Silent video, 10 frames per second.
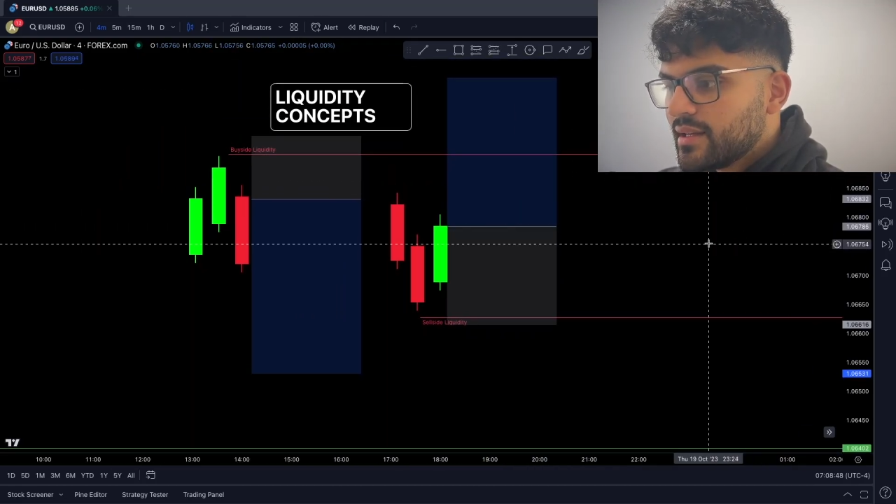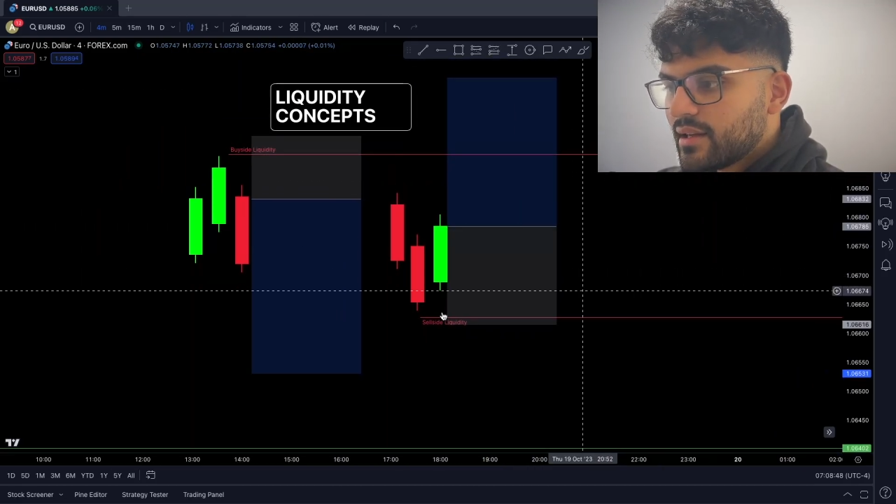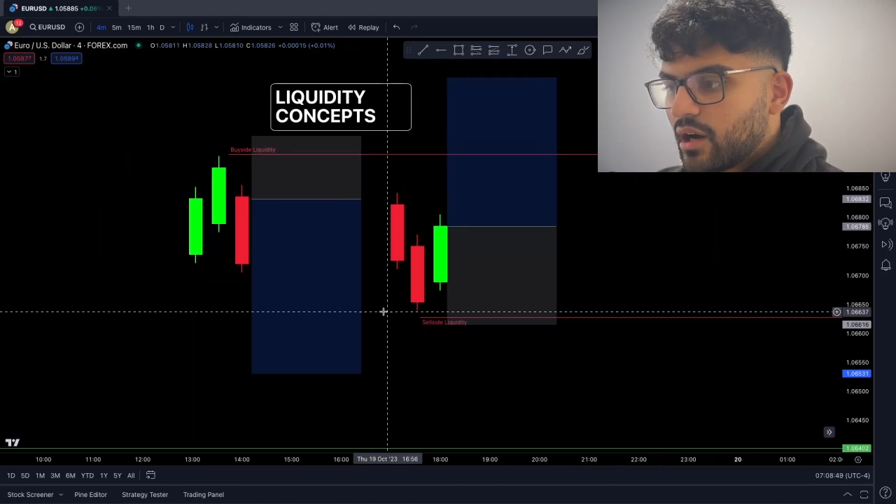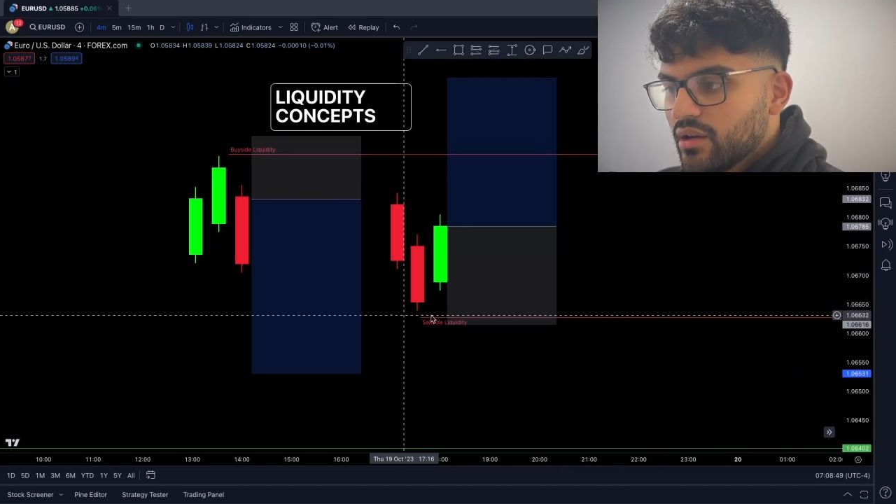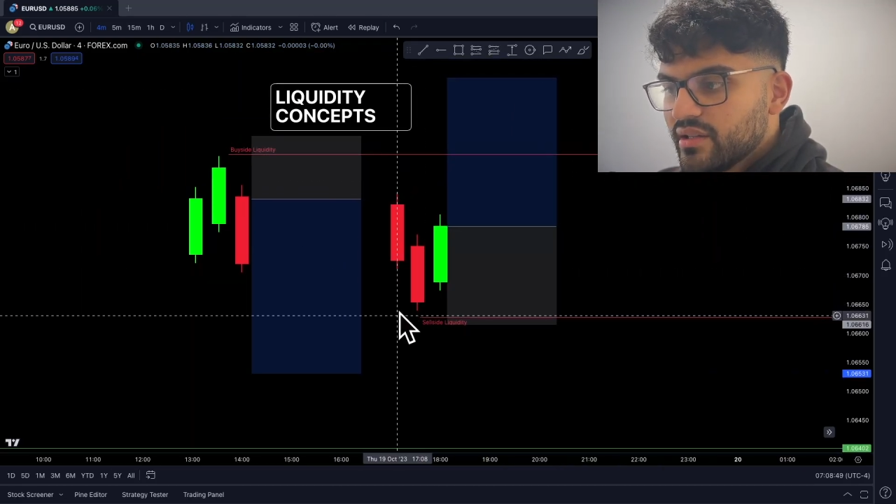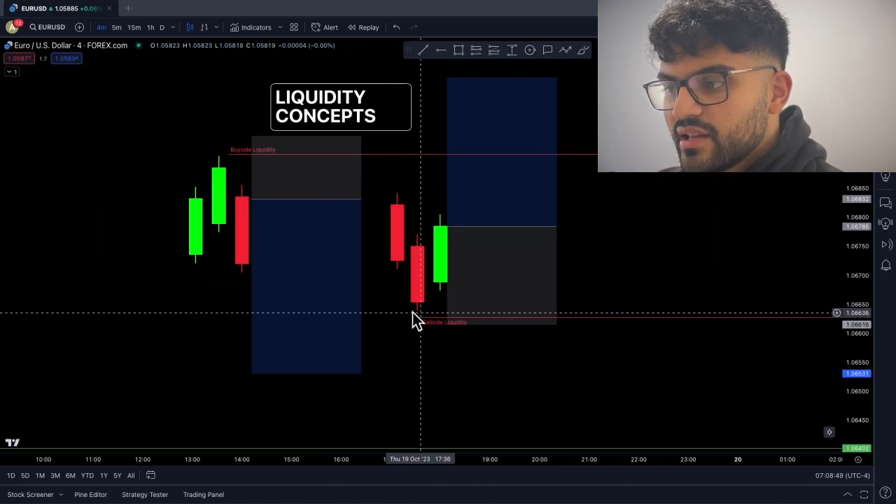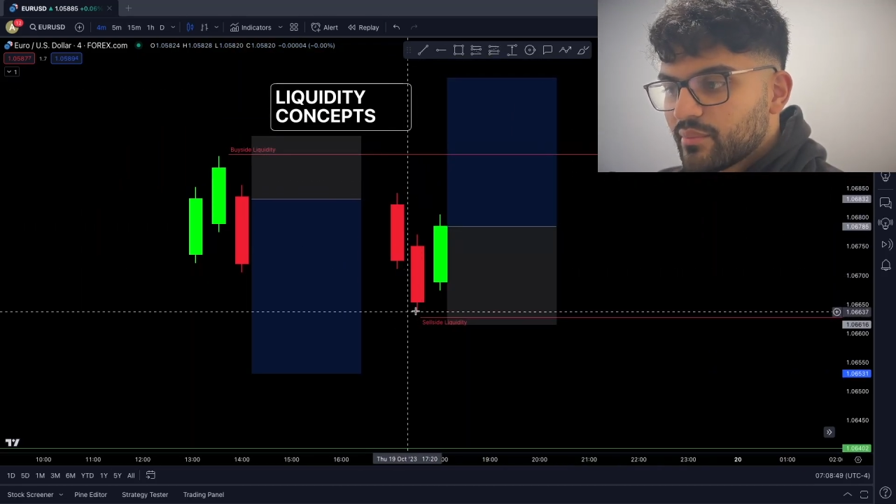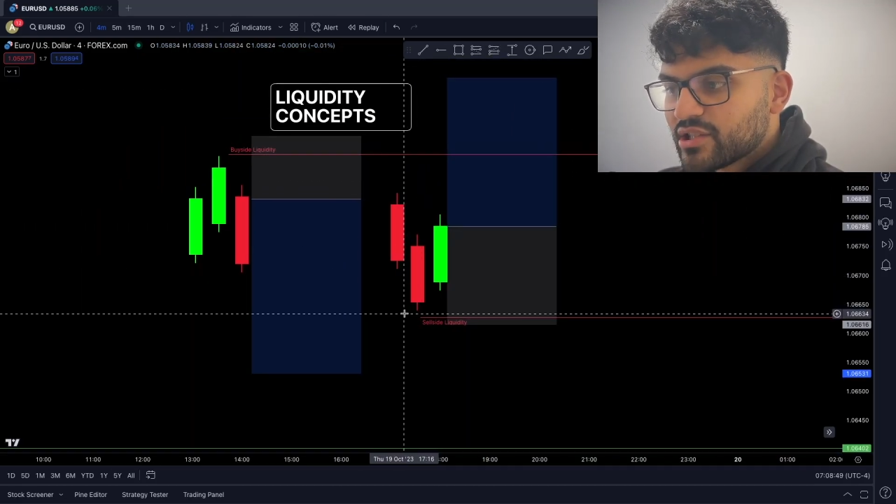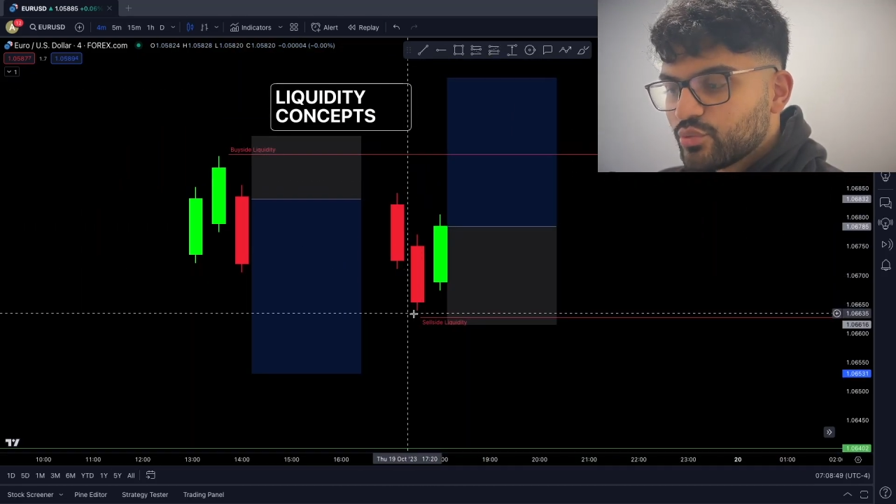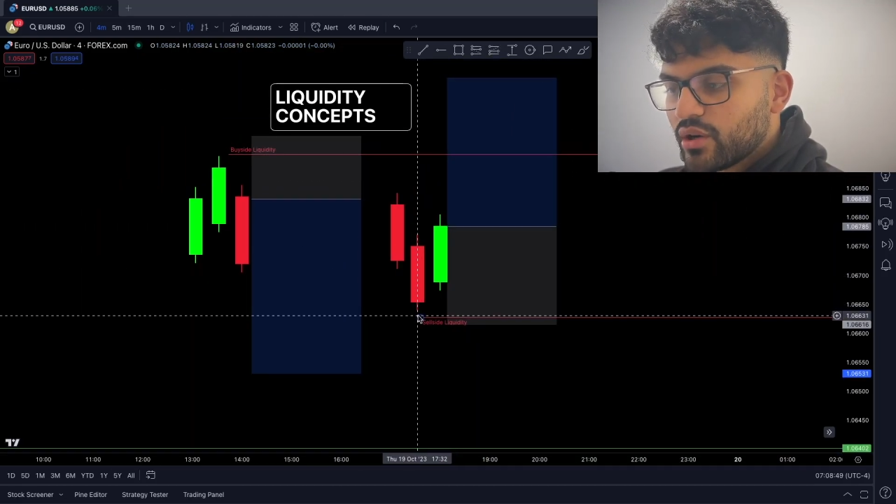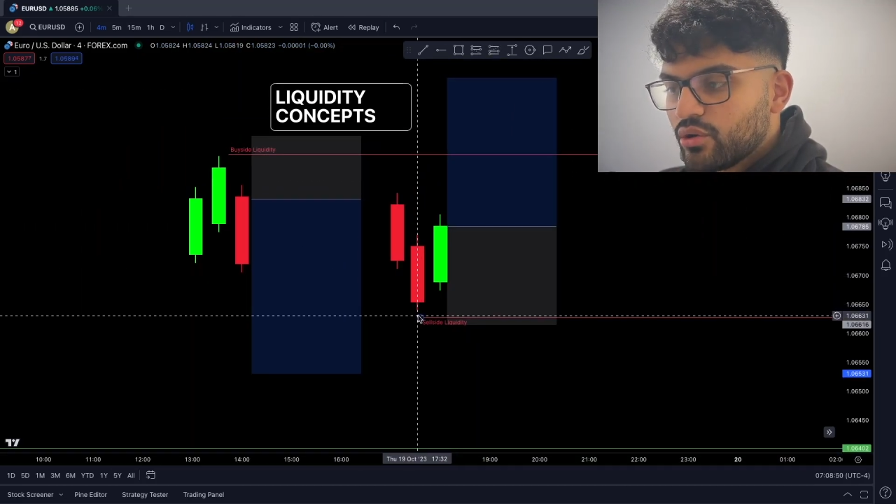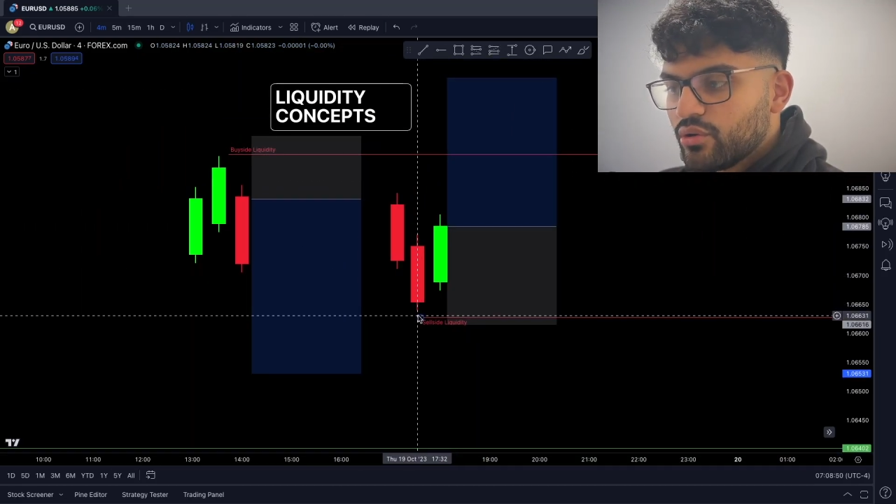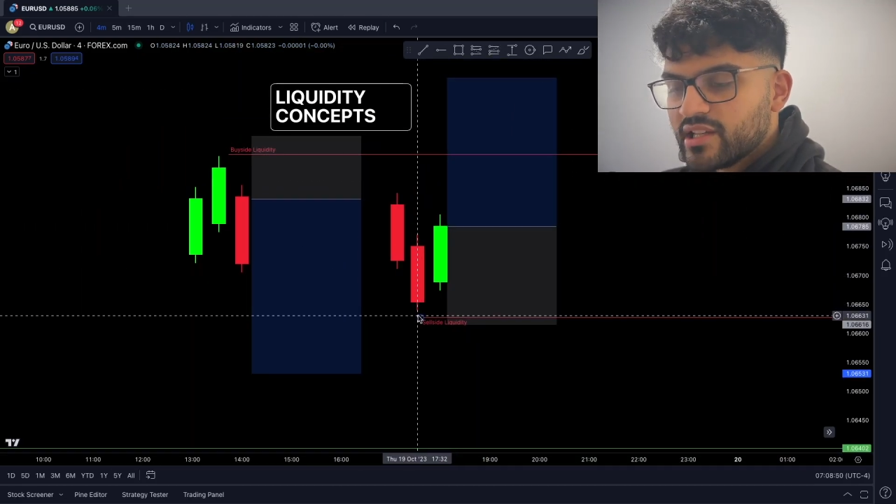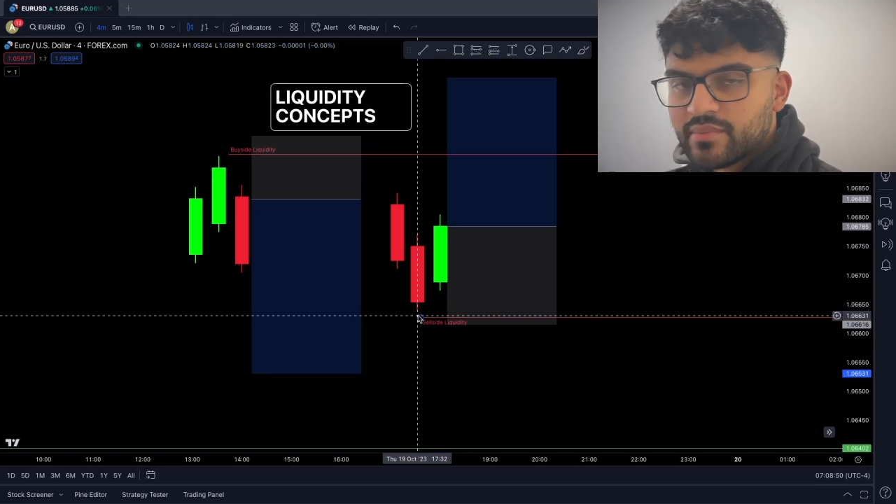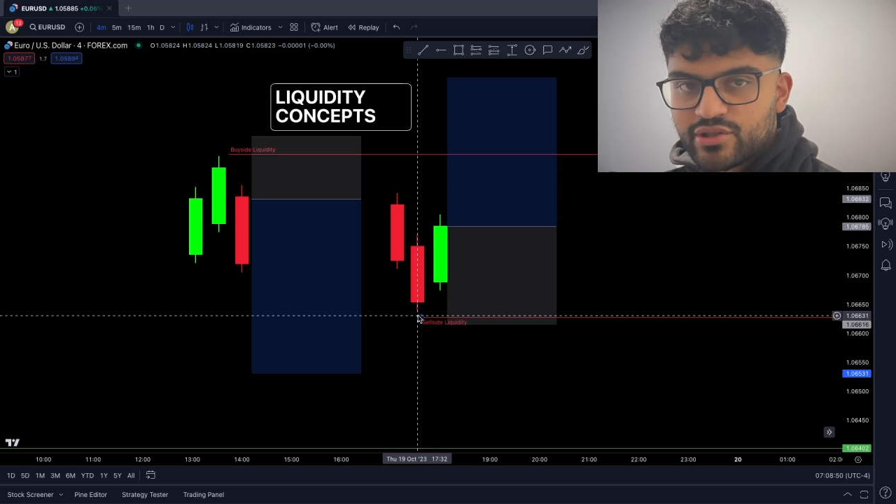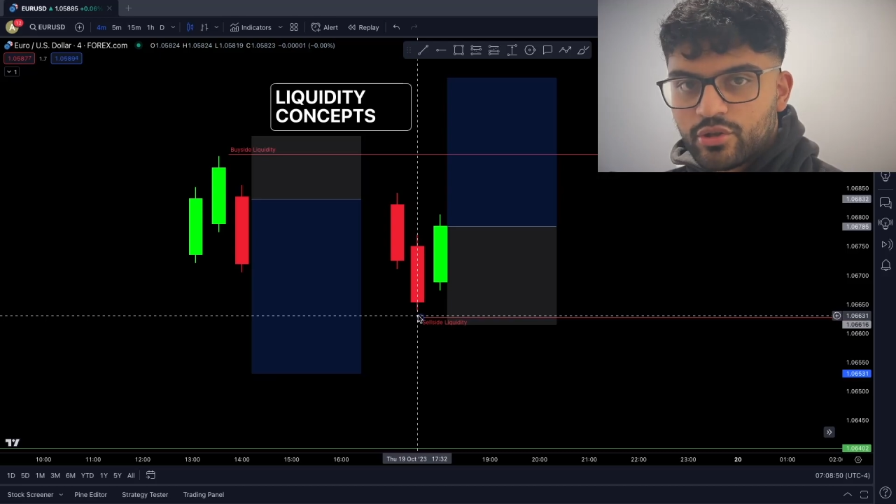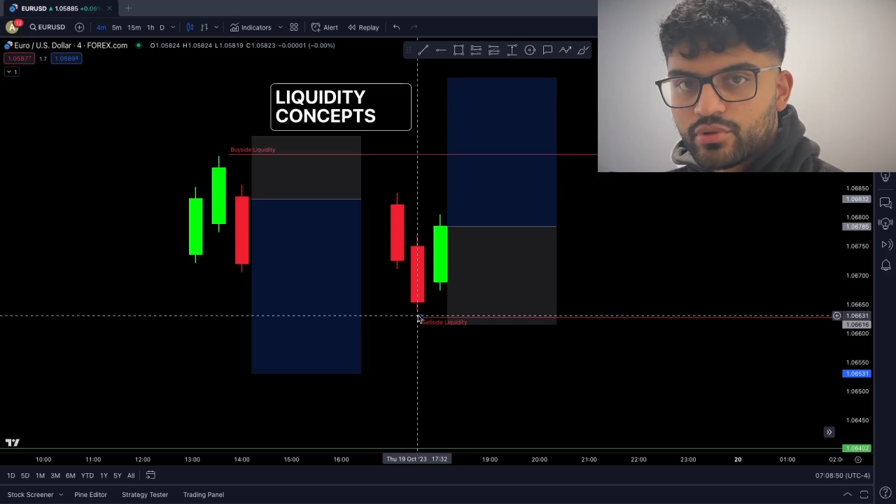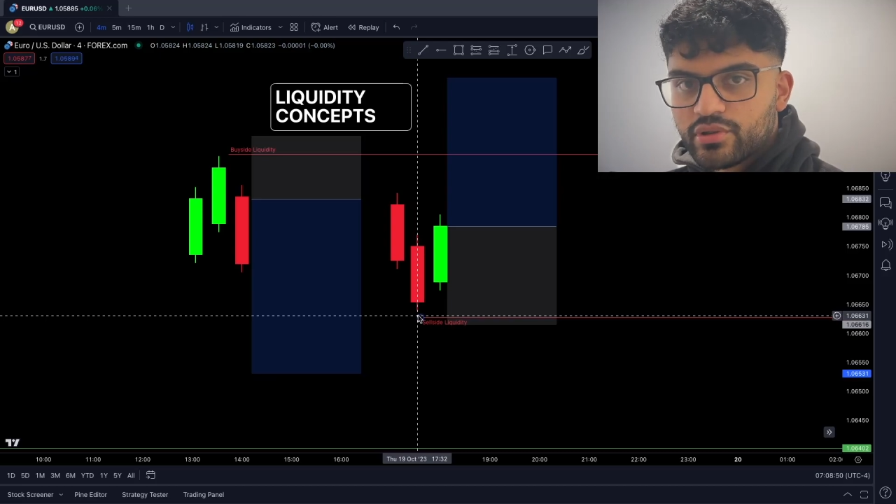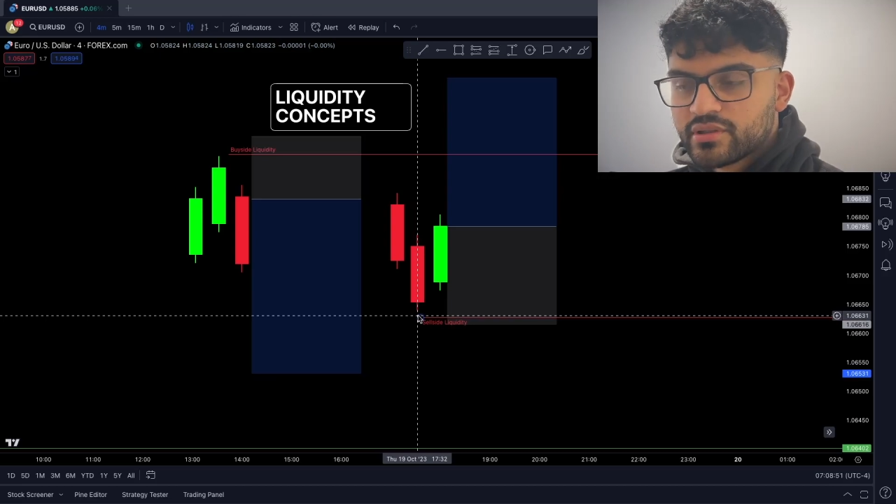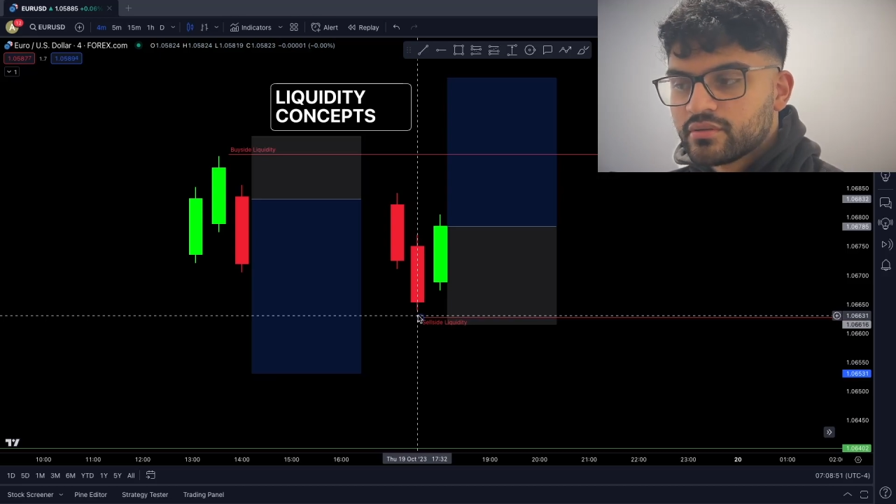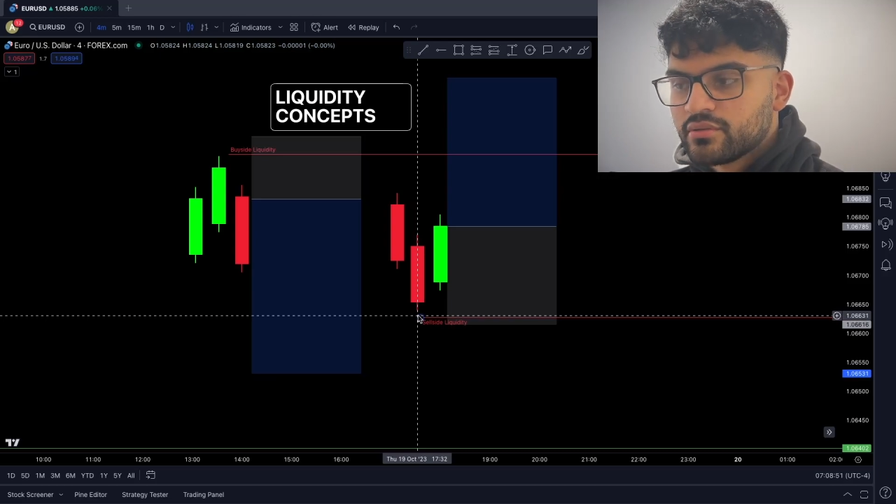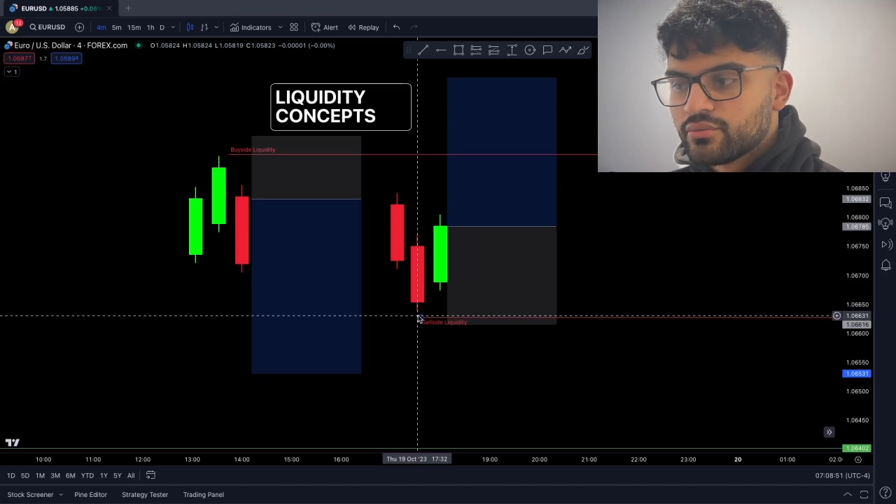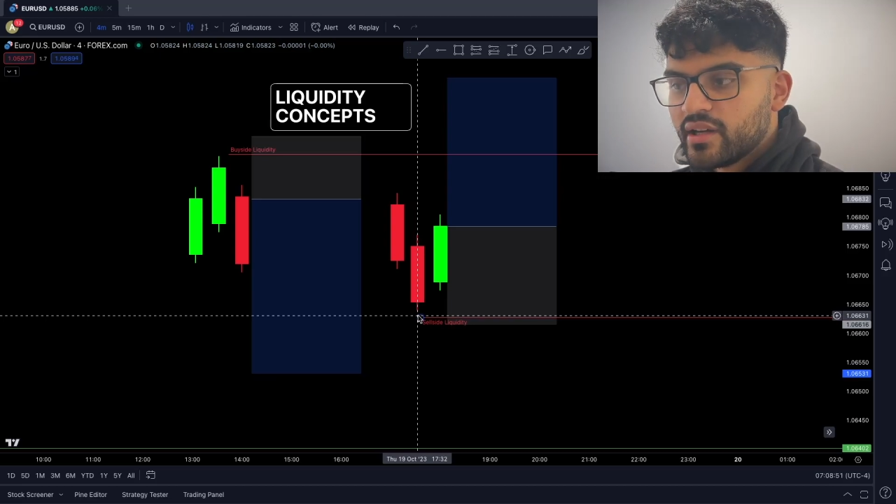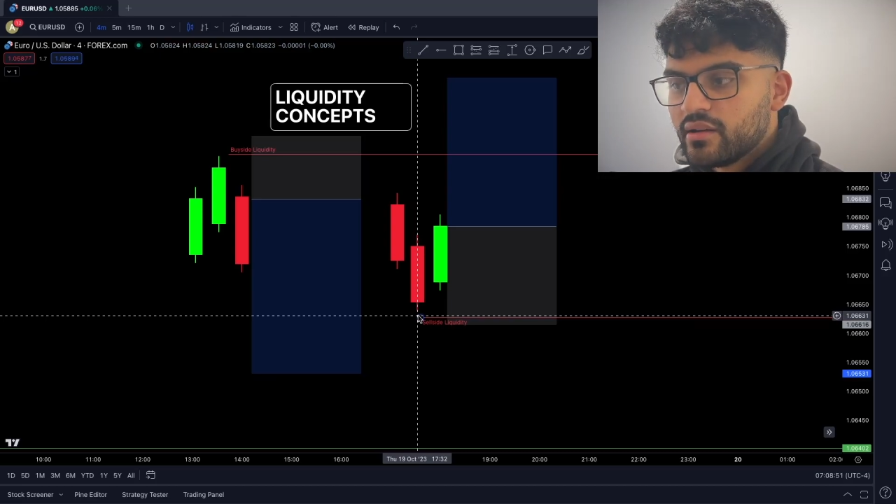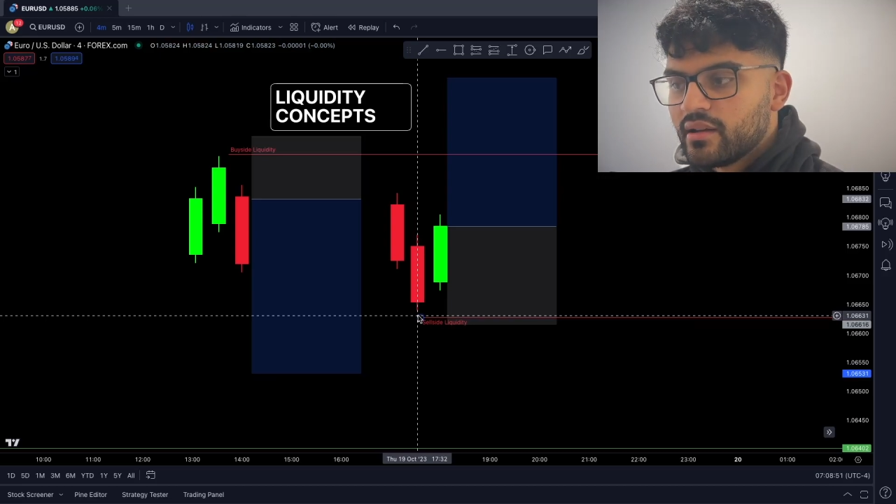underneath my swing low is my stop loss, right?